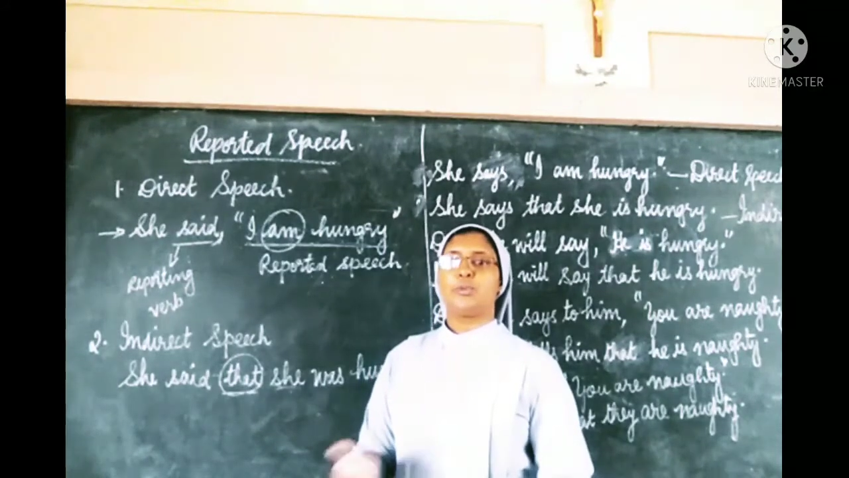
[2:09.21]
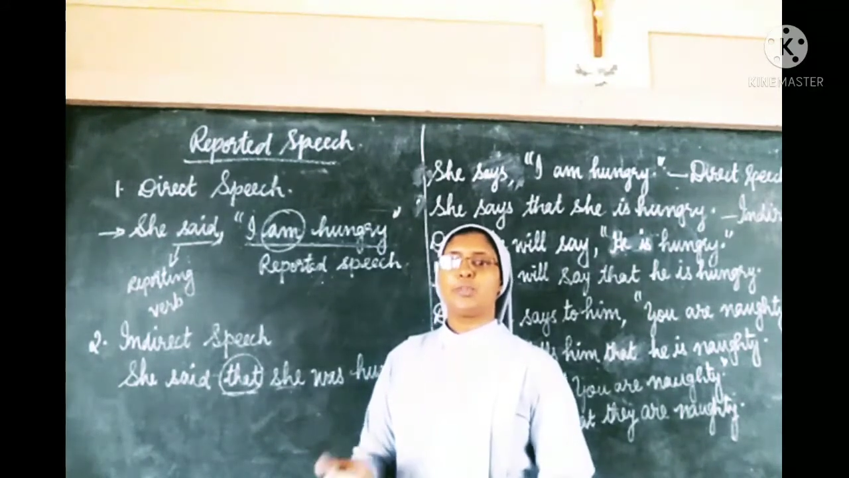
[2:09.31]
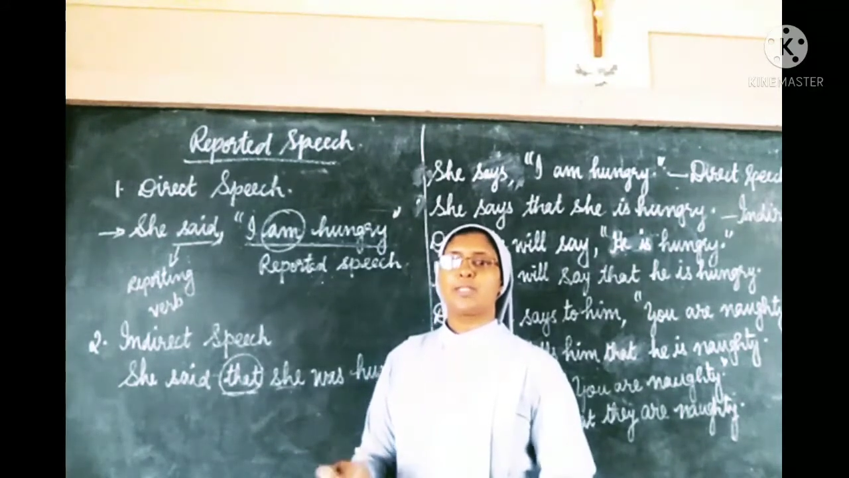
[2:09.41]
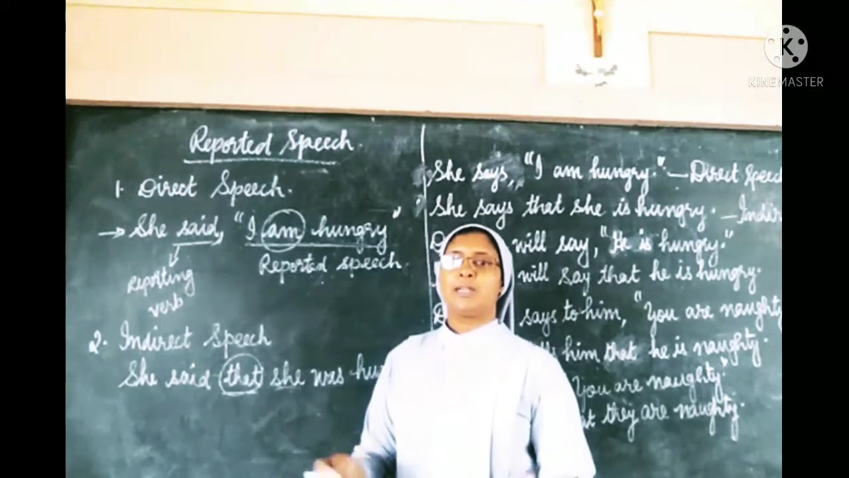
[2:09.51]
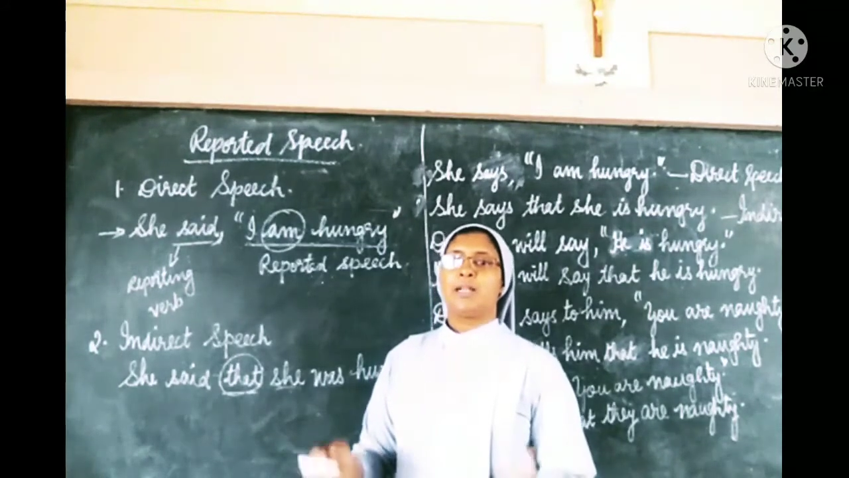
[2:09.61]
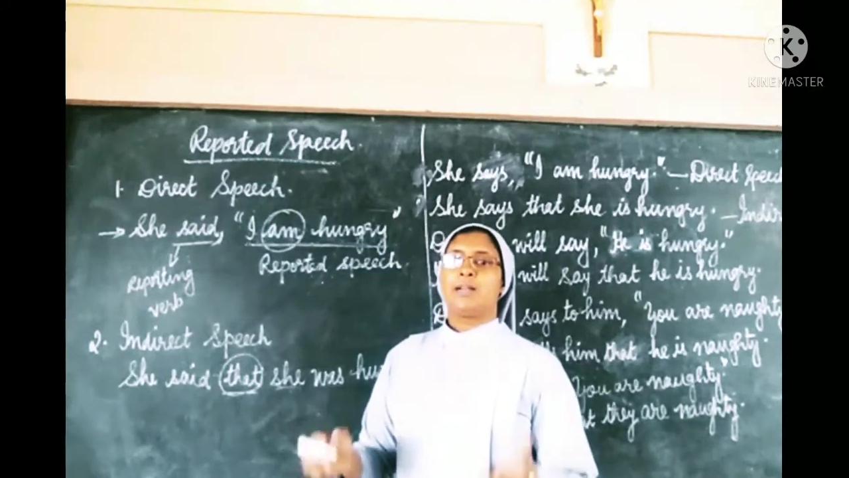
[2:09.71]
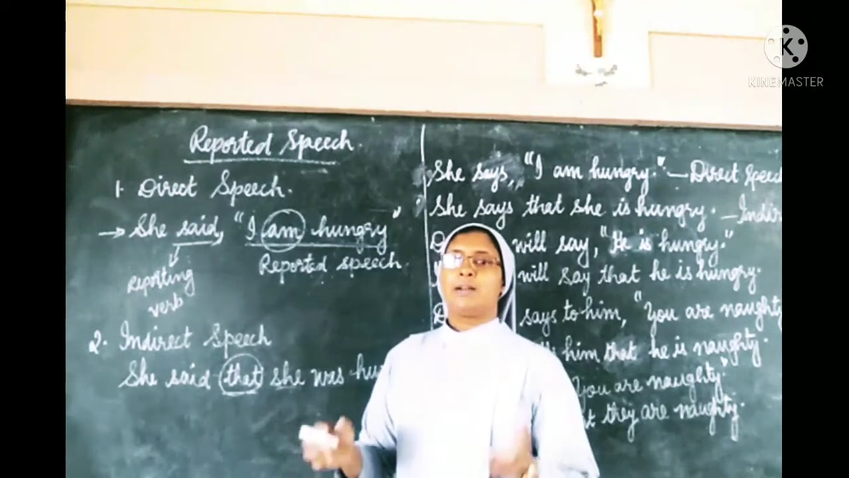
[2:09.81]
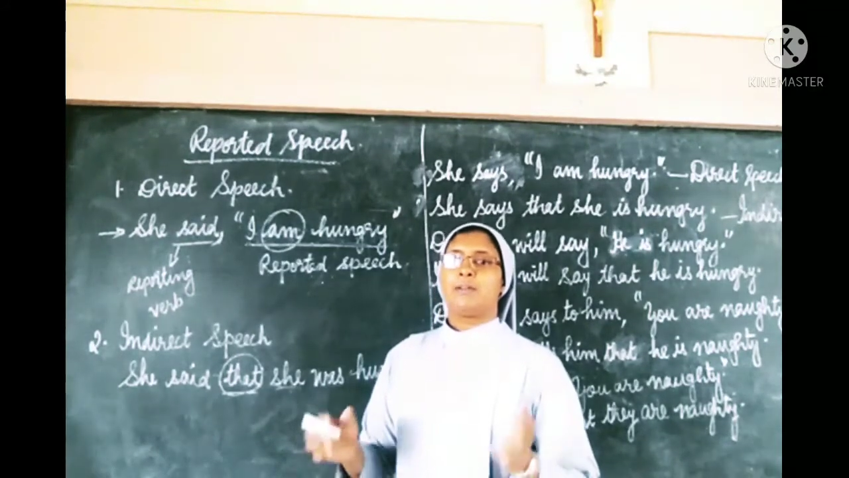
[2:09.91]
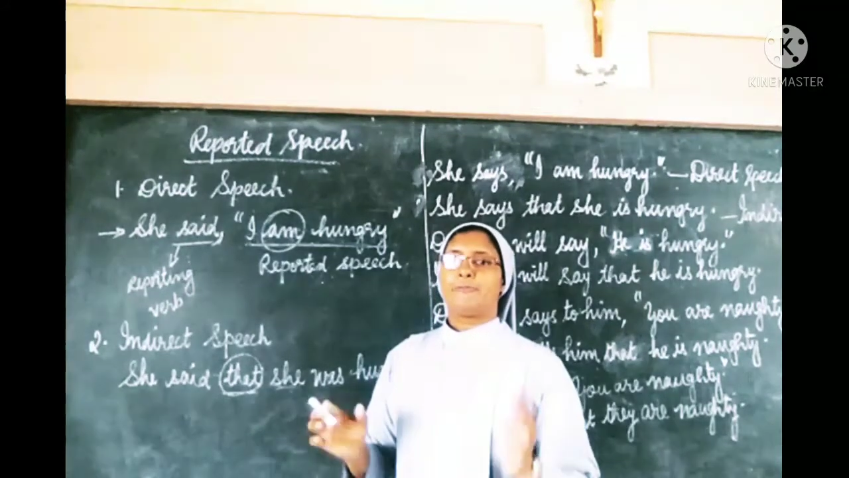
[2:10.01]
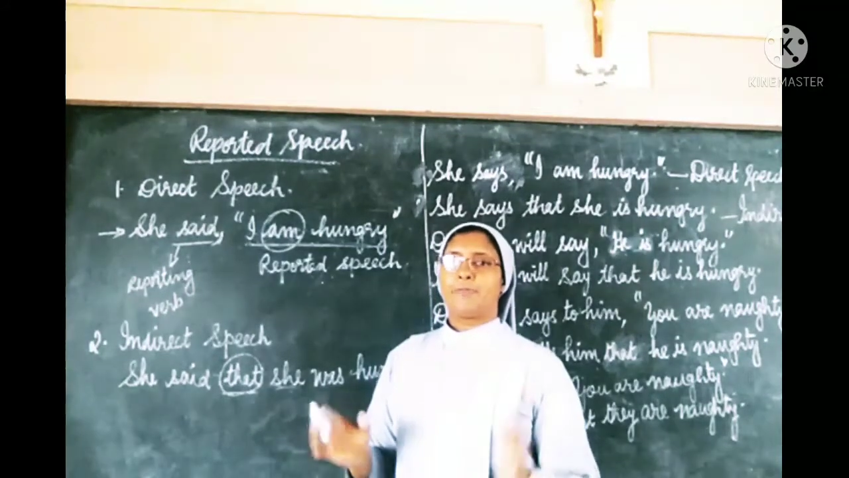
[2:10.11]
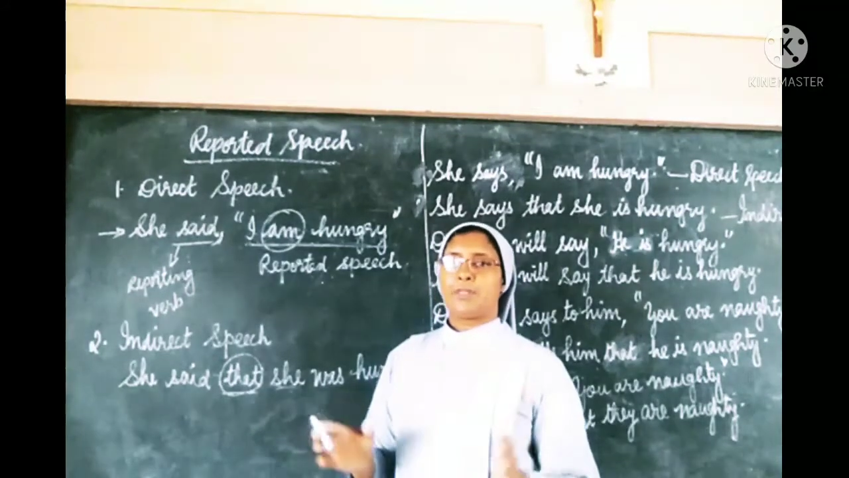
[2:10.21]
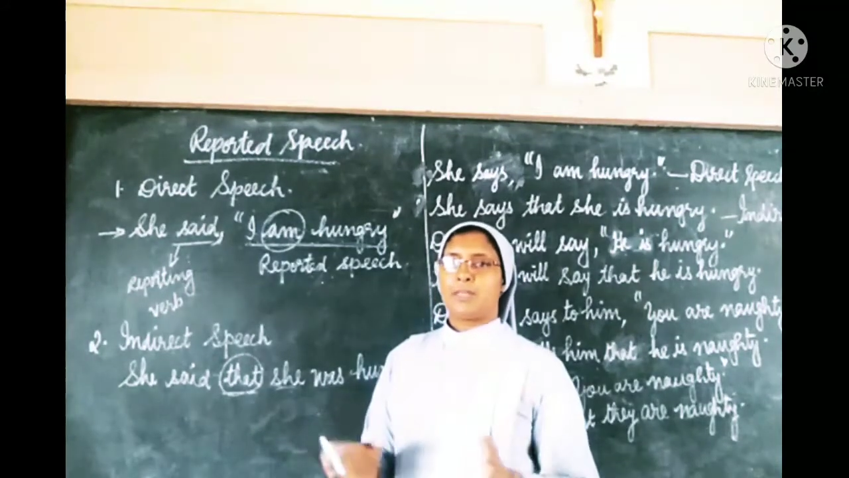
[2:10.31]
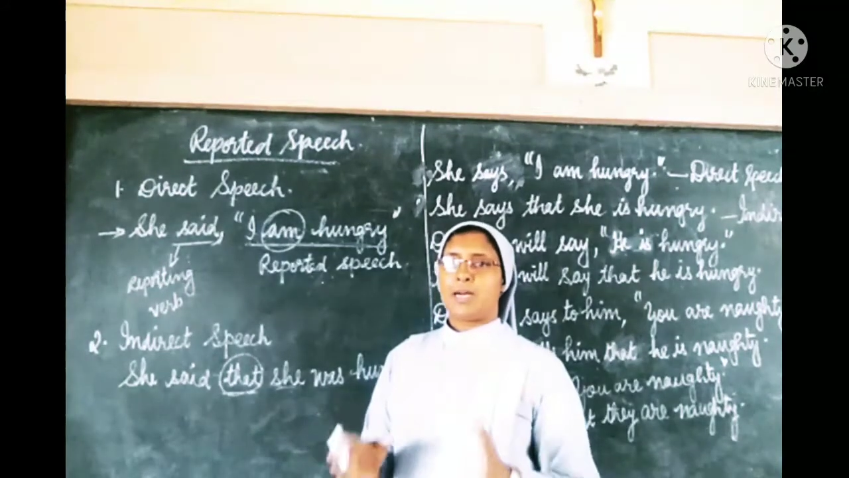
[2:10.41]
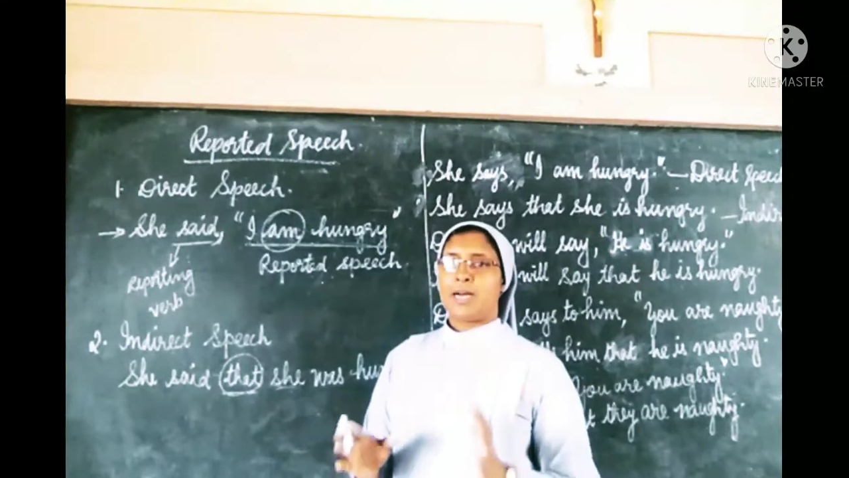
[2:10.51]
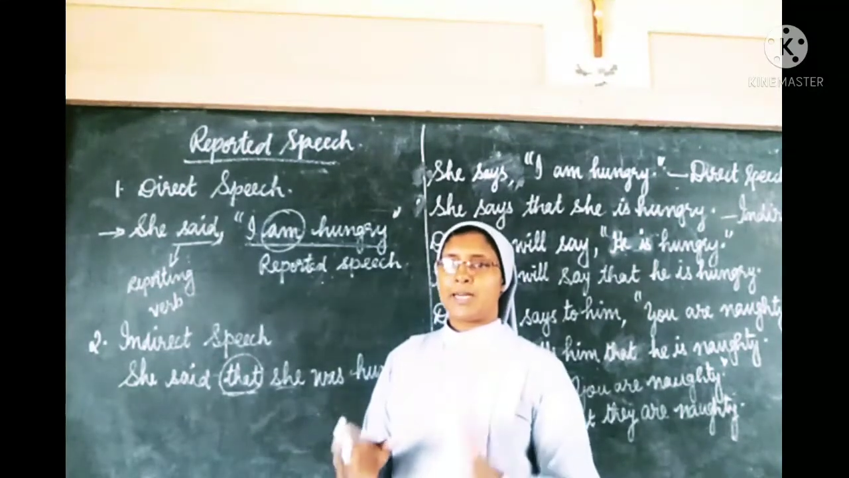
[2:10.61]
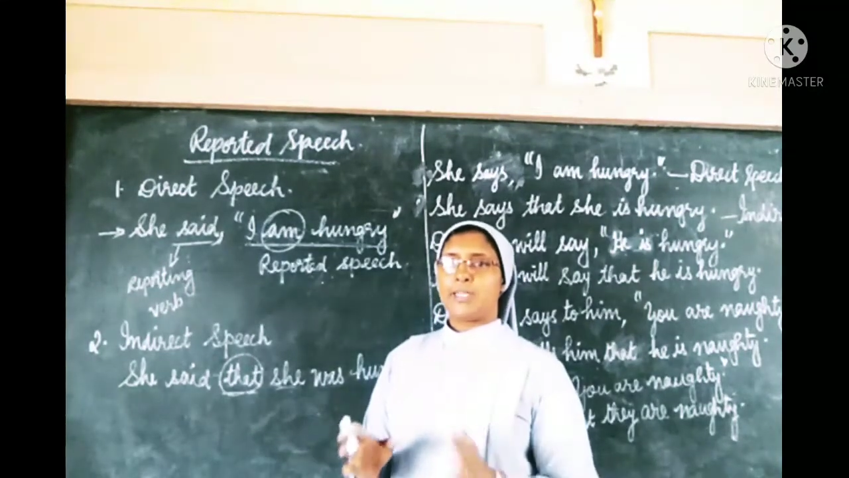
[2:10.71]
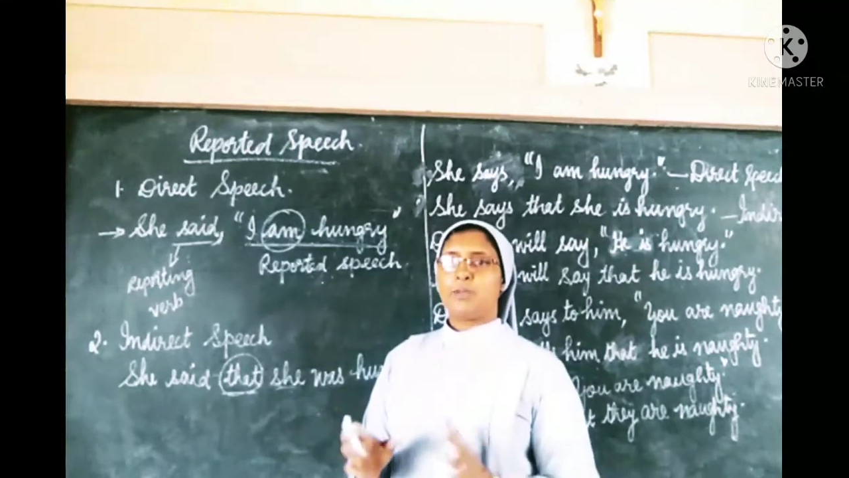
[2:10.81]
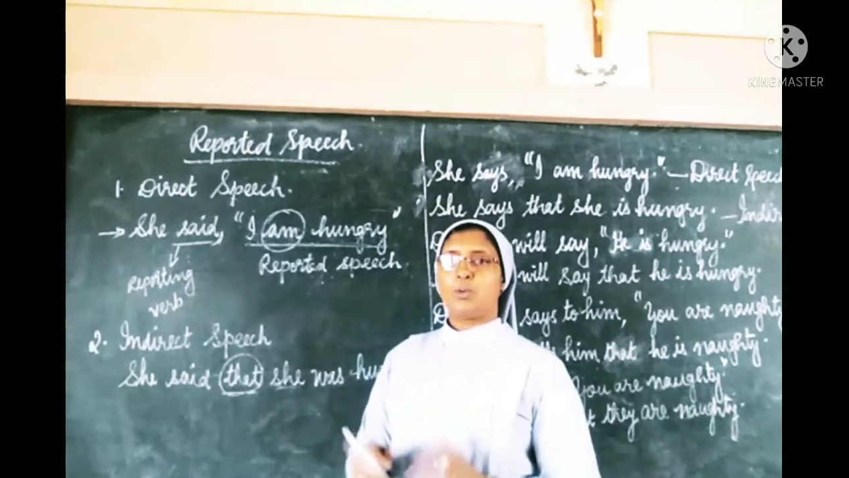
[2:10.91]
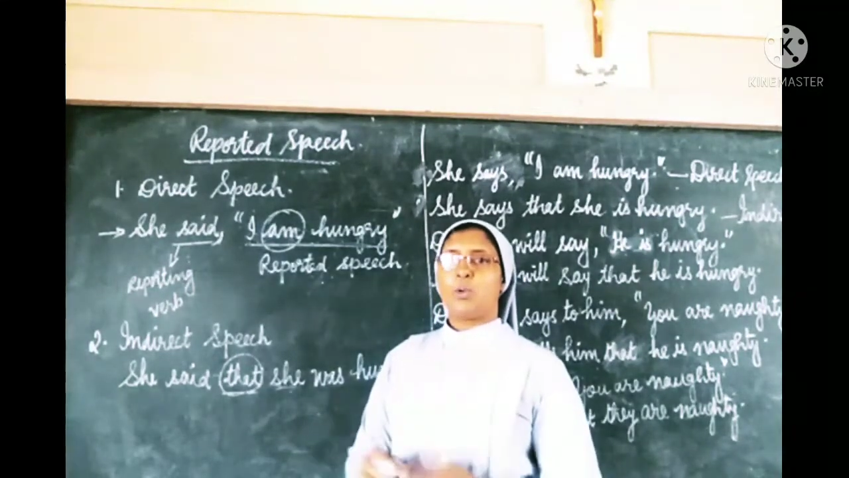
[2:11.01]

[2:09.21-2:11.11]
use I